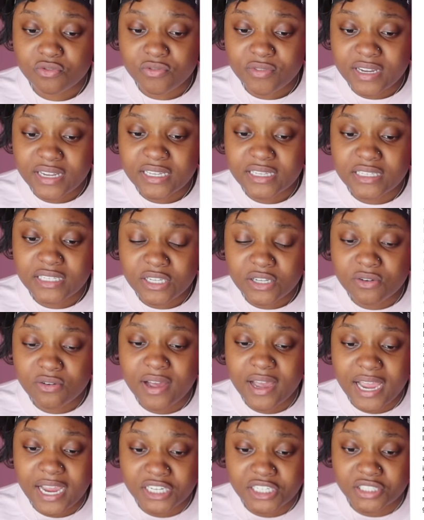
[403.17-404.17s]
threaten
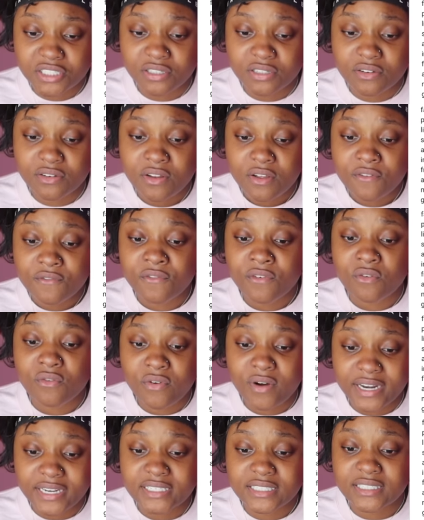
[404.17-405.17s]
legal action for
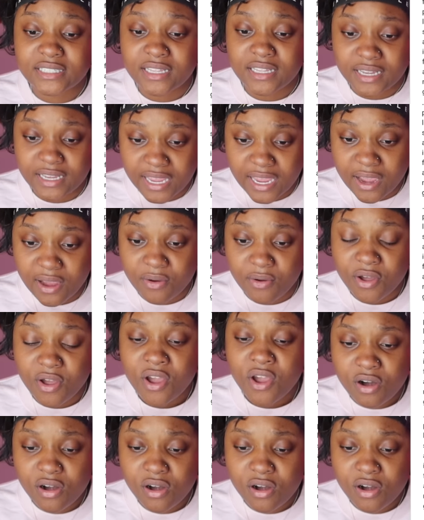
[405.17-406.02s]
rights to the account.